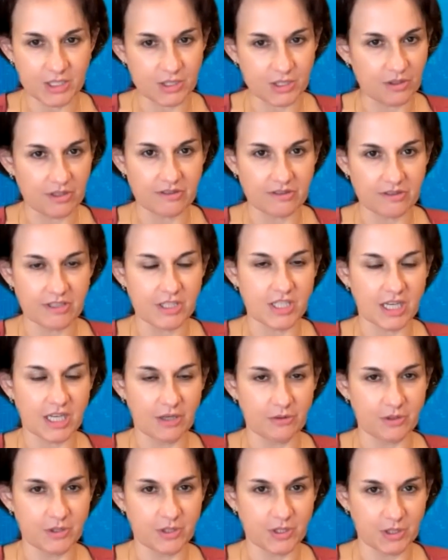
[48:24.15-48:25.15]
you and reach
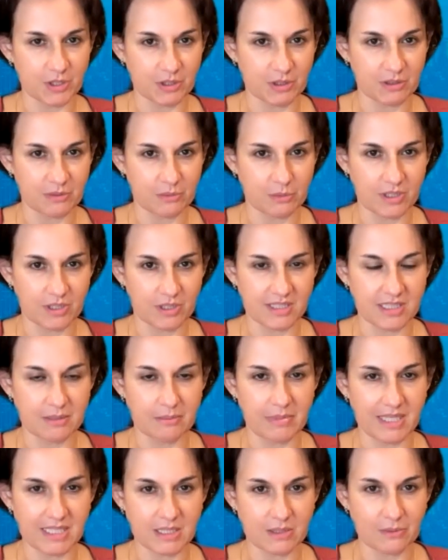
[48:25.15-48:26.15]
out to you? What is the
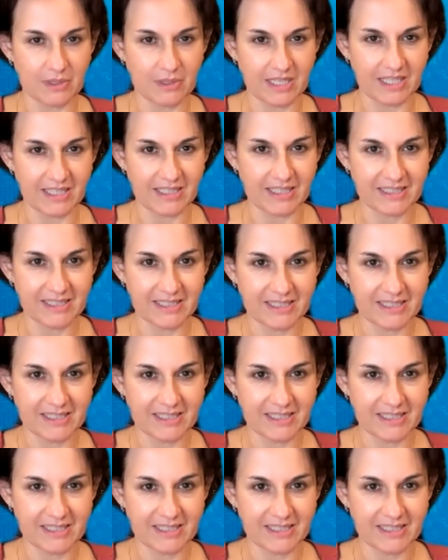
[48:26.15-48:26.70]
best way?